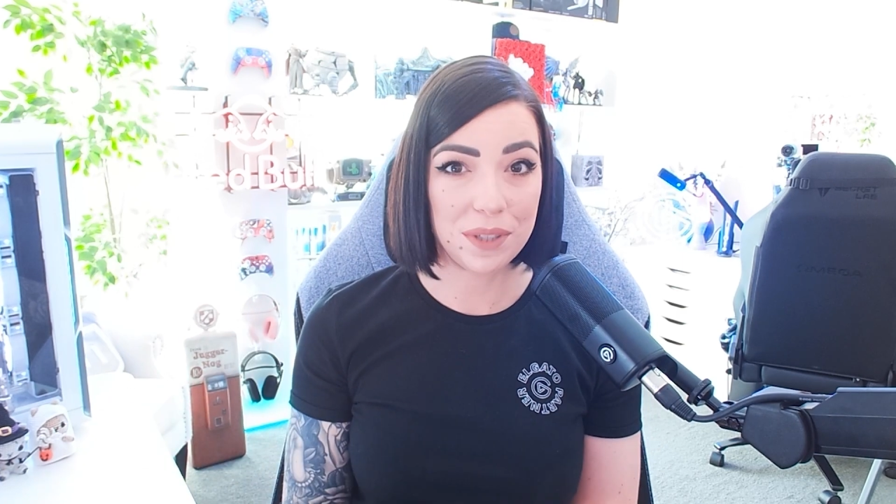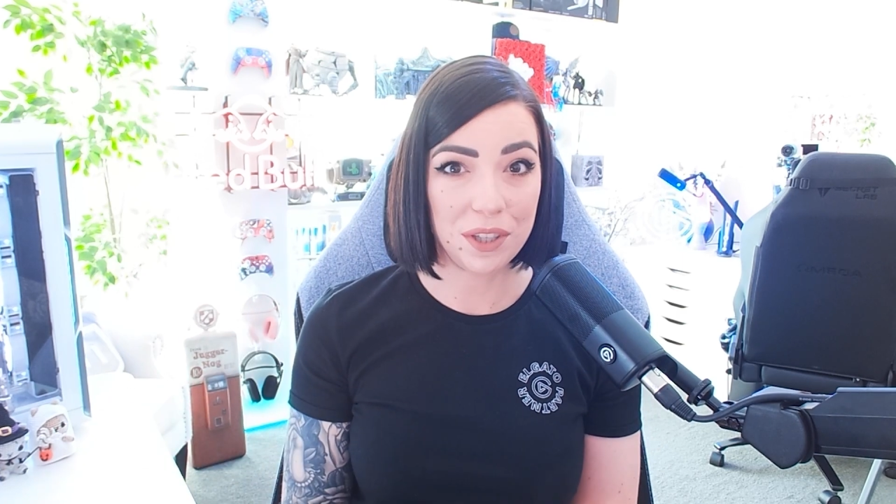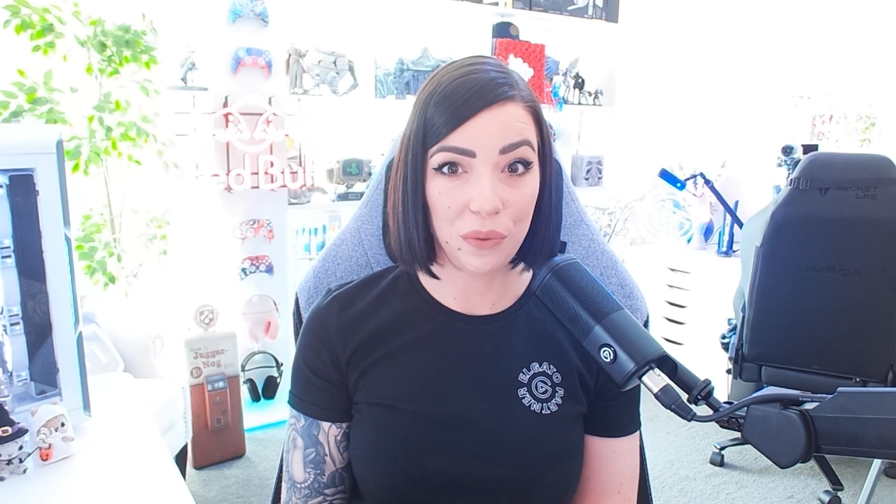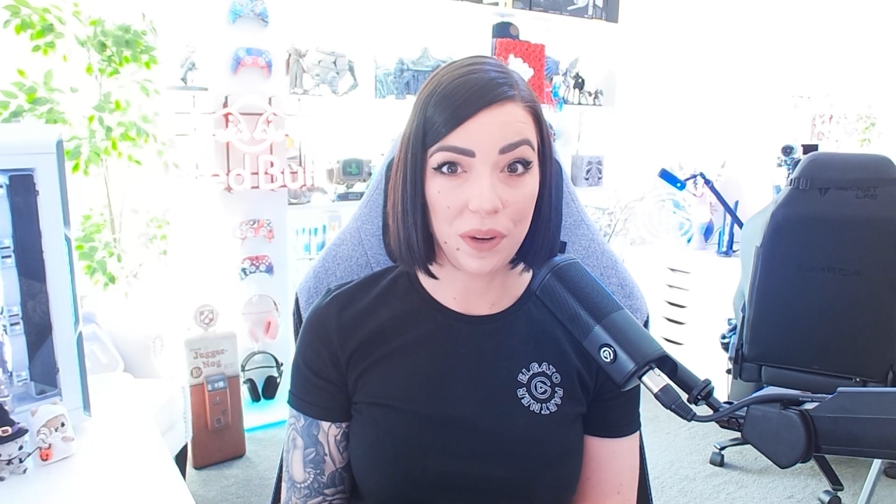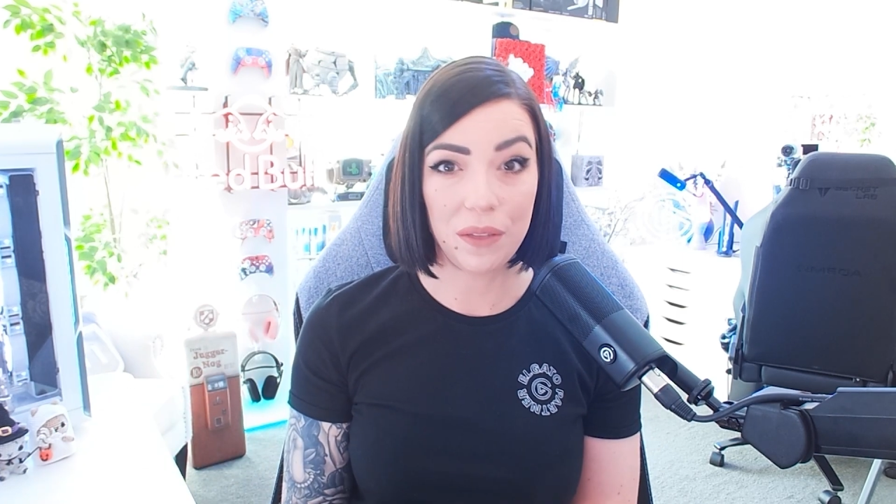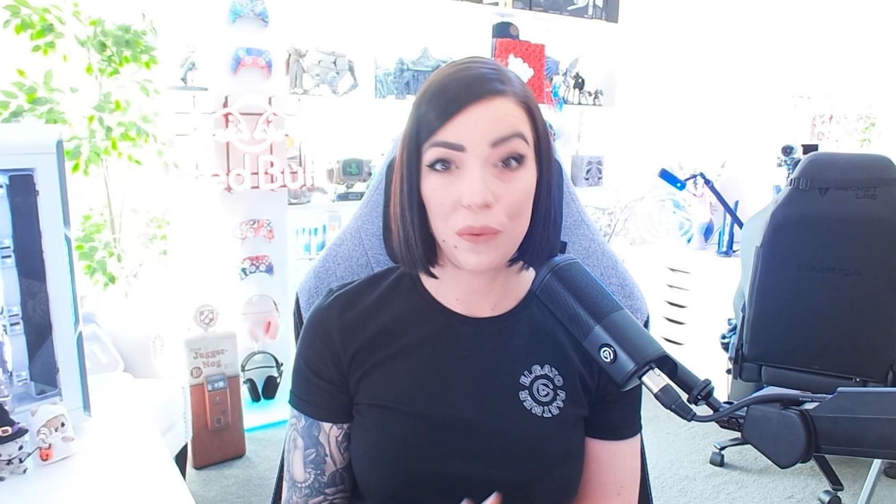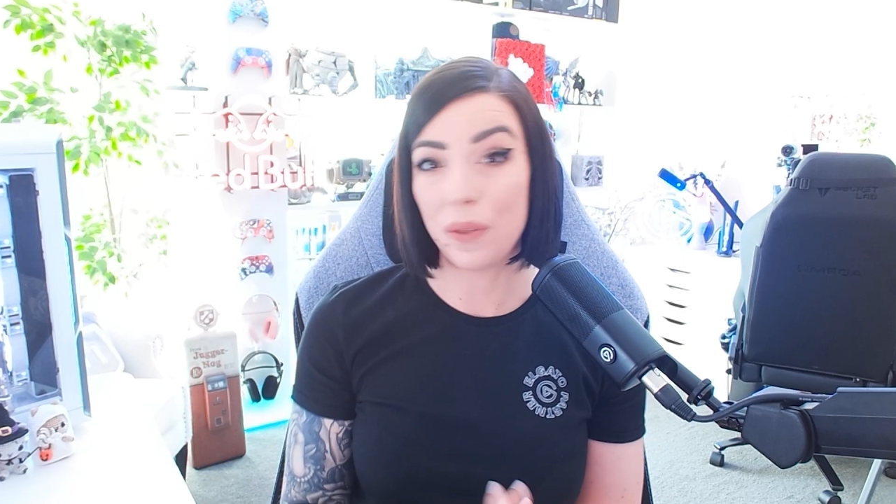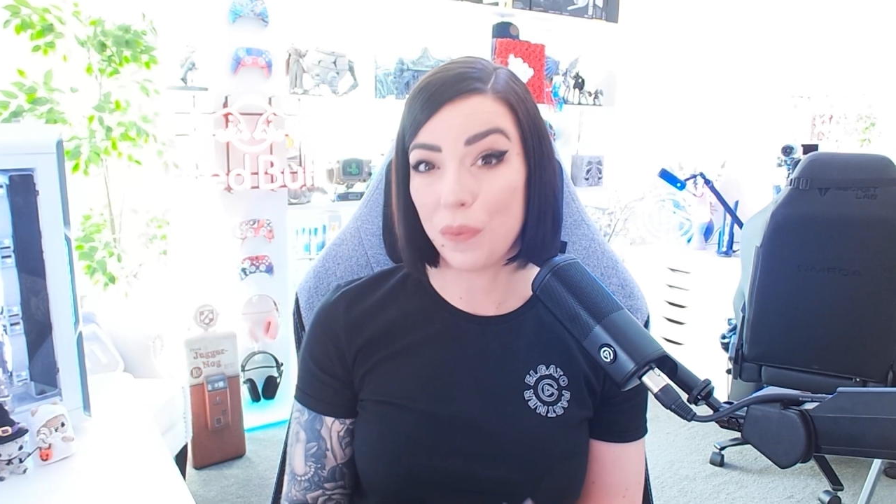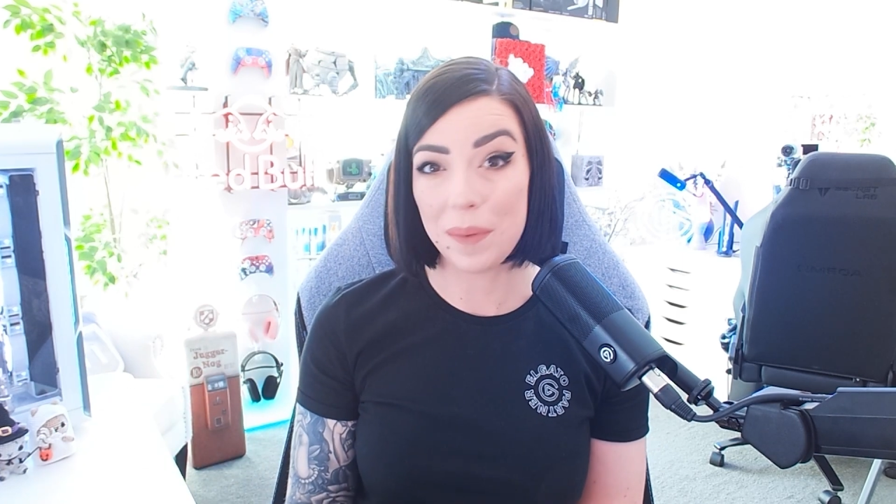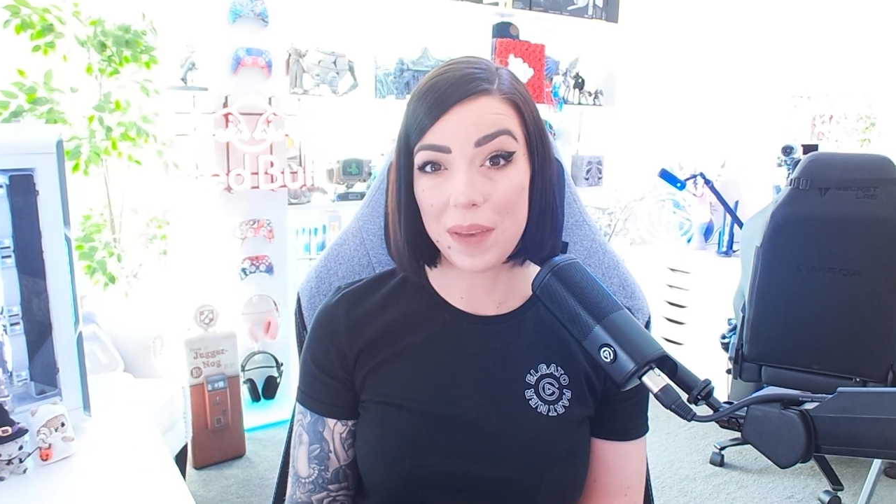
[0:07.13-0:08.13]
deal with
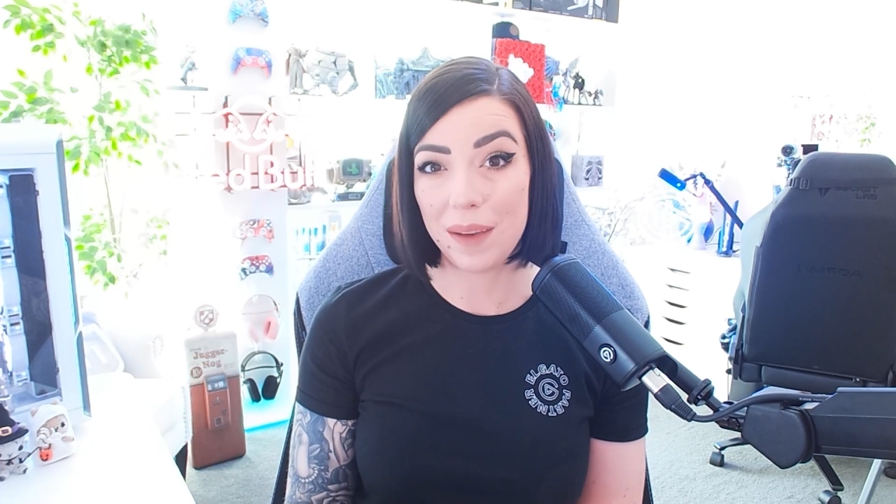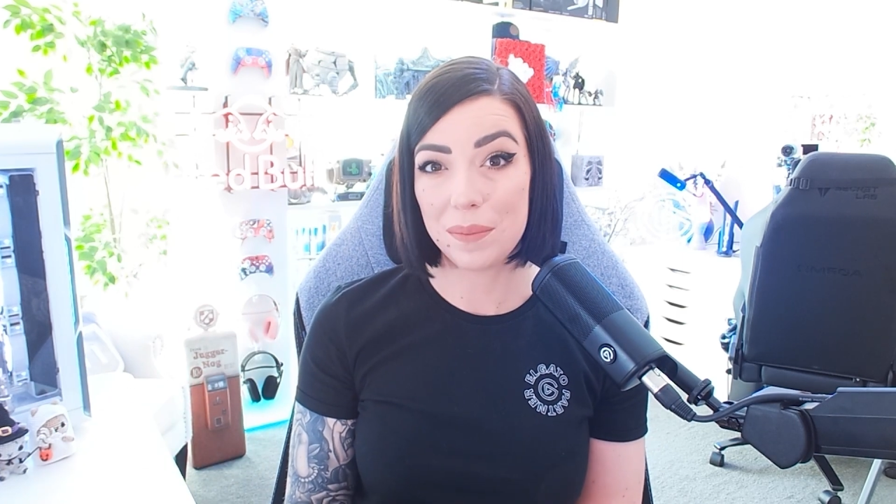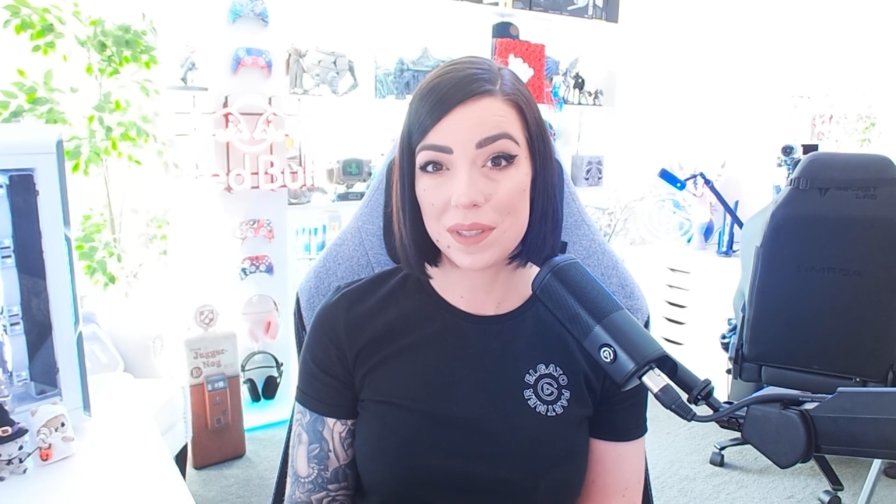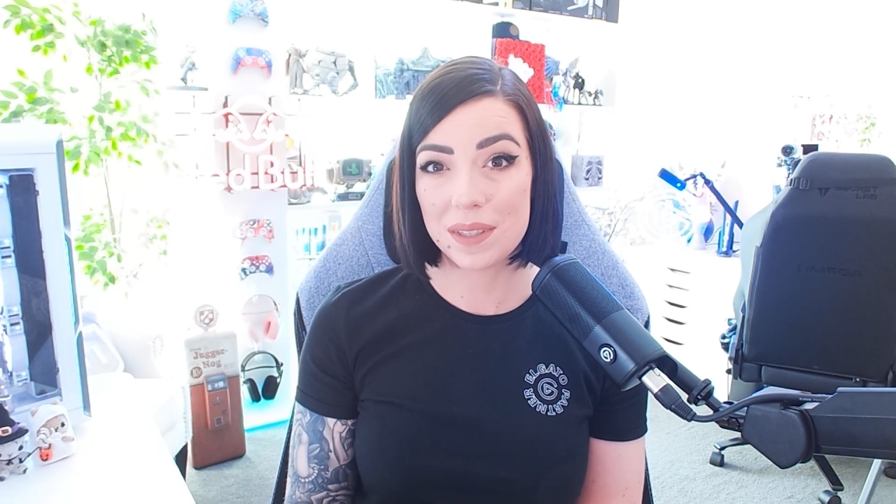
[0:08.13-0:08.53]
with webcams.